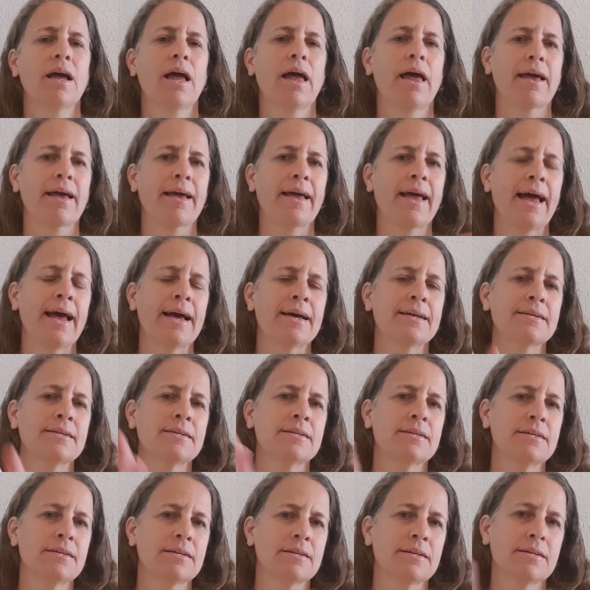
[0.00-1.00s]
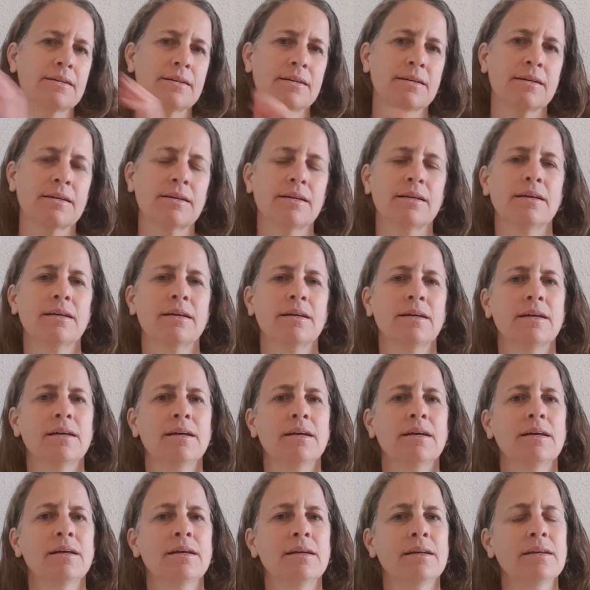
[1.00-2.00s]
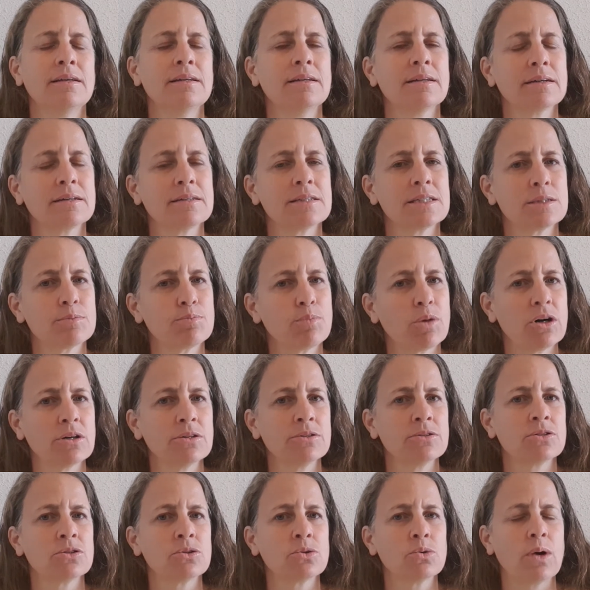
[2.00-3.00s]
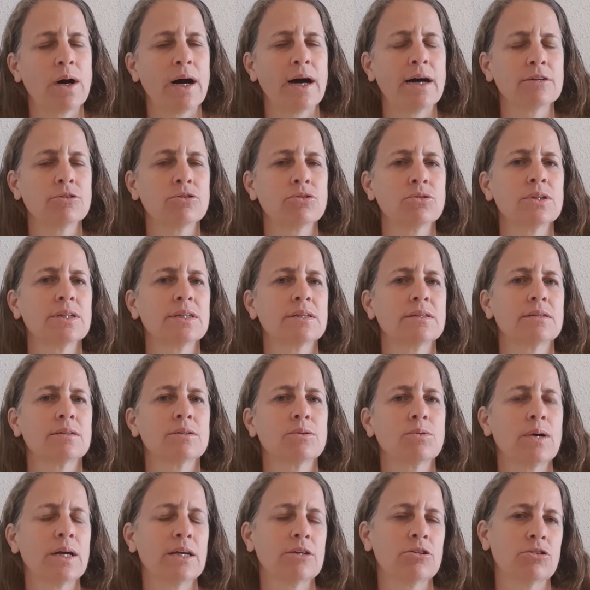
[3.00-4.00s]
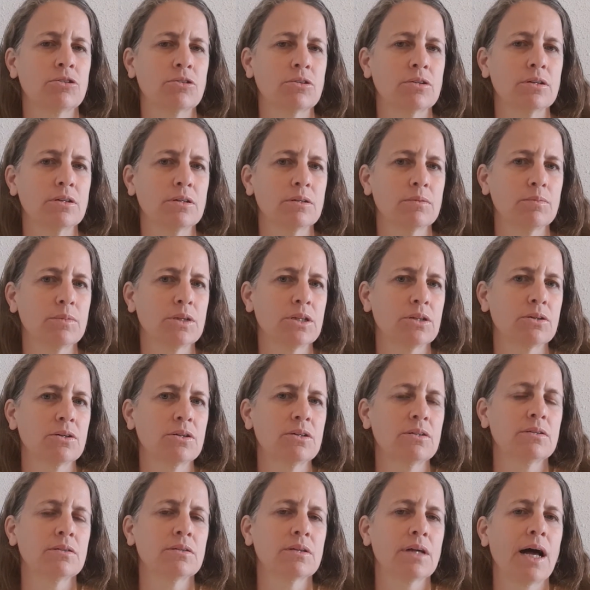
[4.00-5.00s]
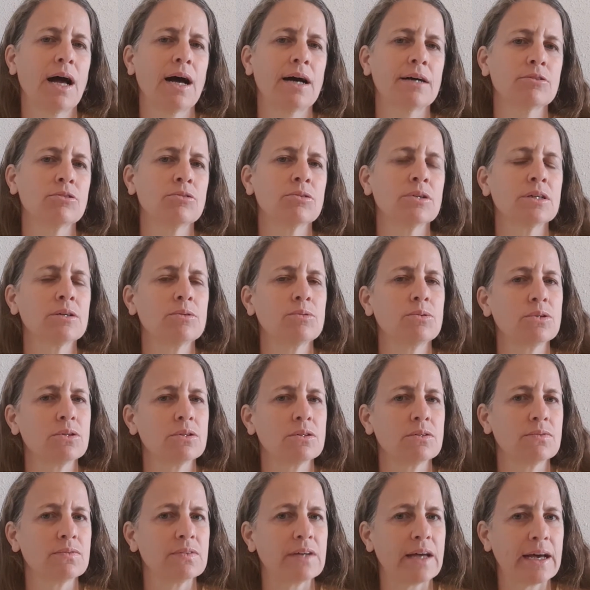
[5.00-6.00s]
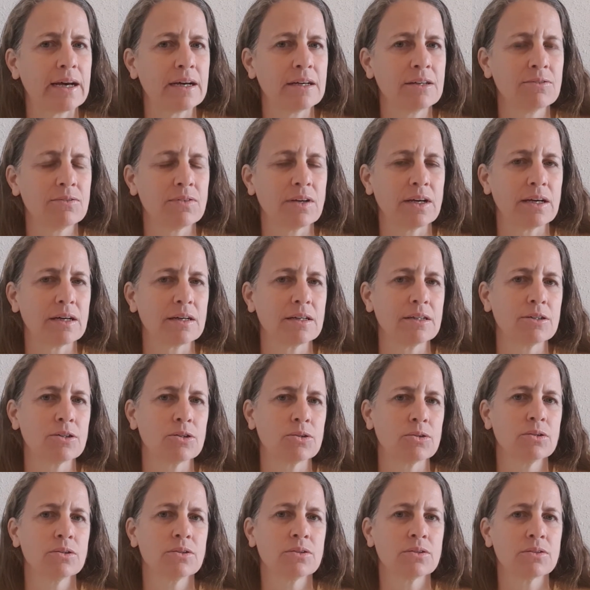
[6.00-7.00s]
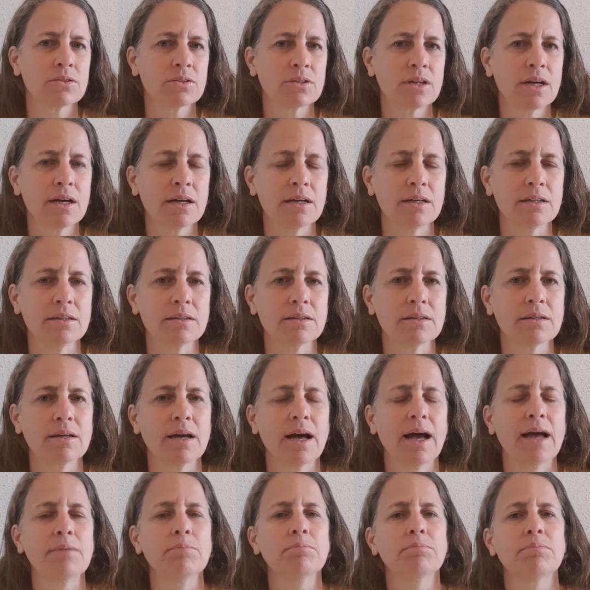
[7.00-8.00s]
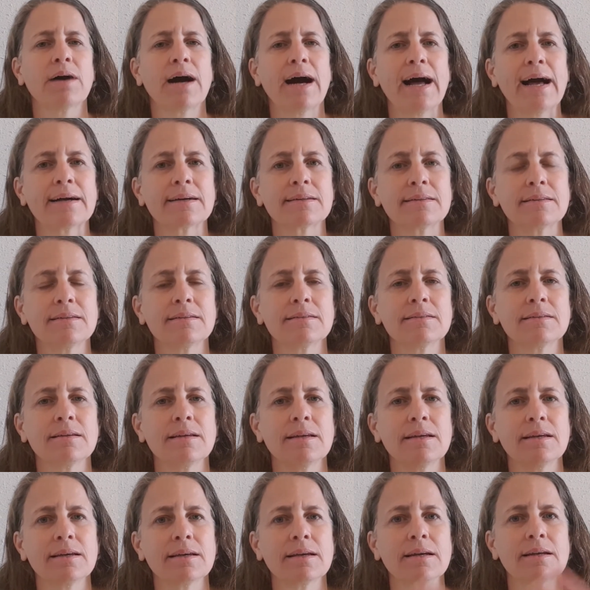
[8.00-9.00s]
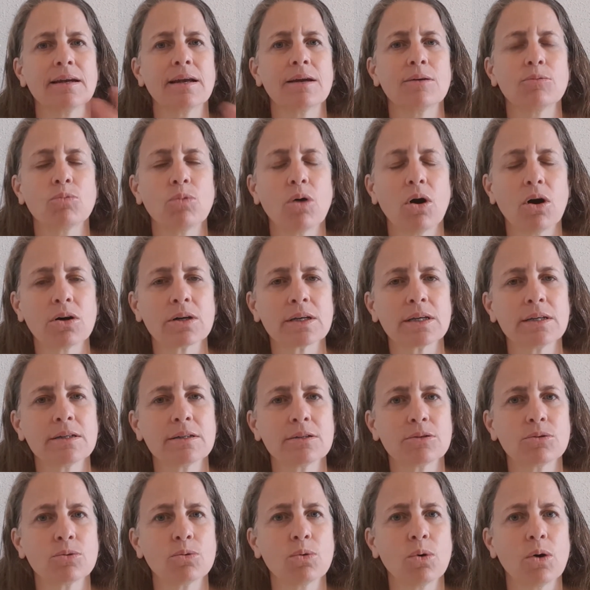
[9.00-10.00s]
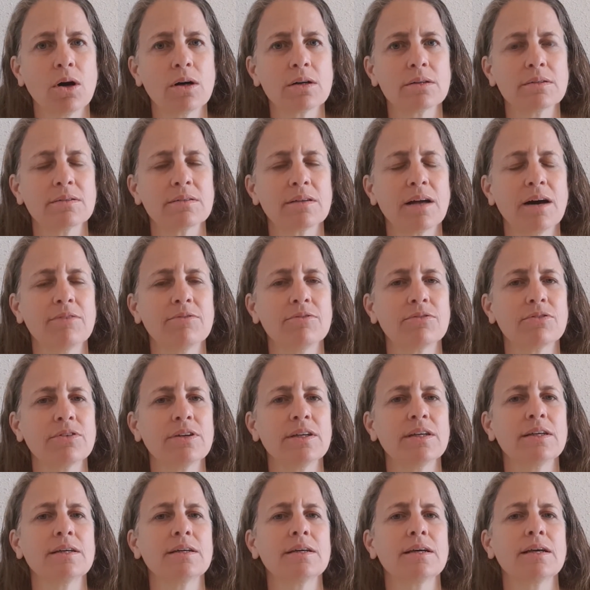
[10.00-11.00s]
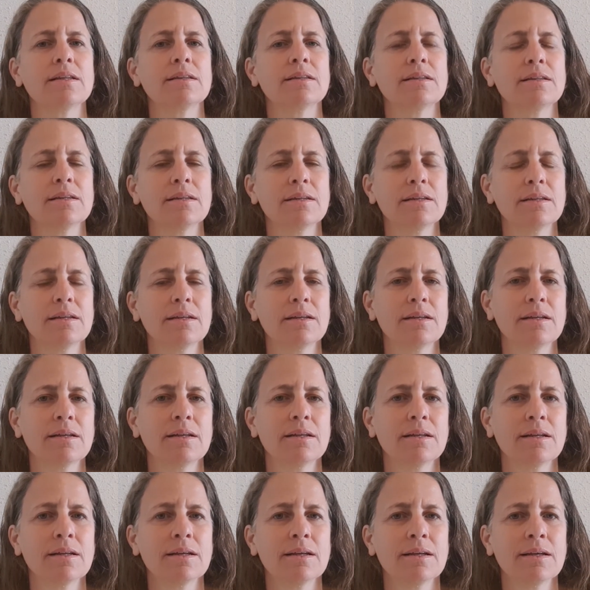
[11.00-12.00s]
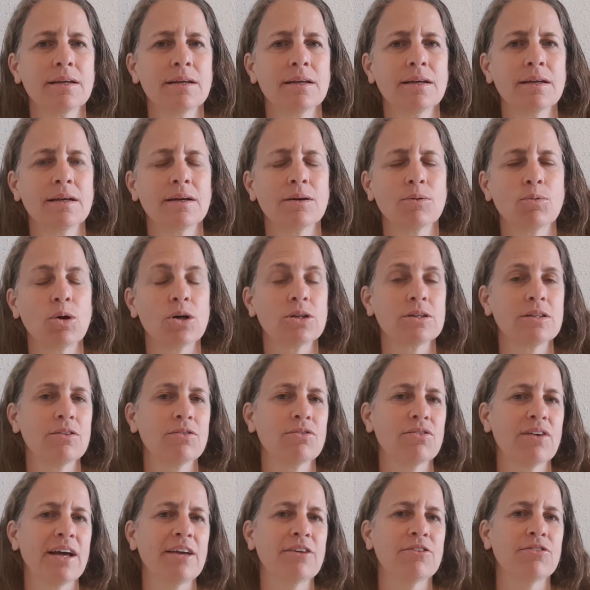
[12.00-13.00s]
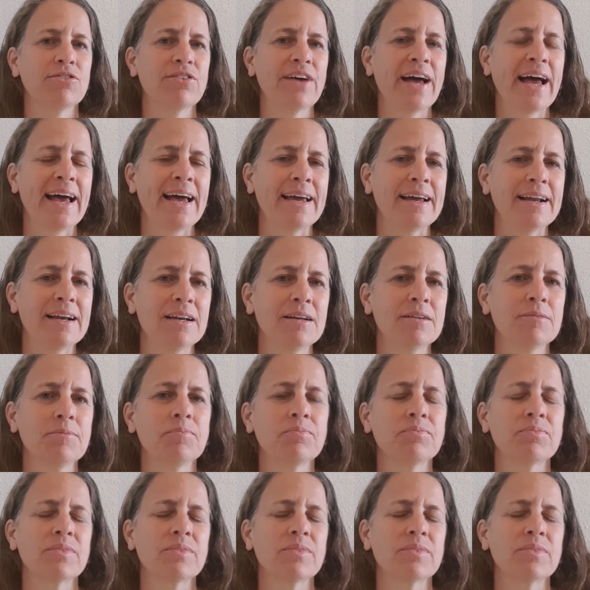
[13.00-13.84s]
Again, in response to Arjuna's question, because Arjuna was very, very concerned. I'm practicing and I'm working towards something, and what if I fail?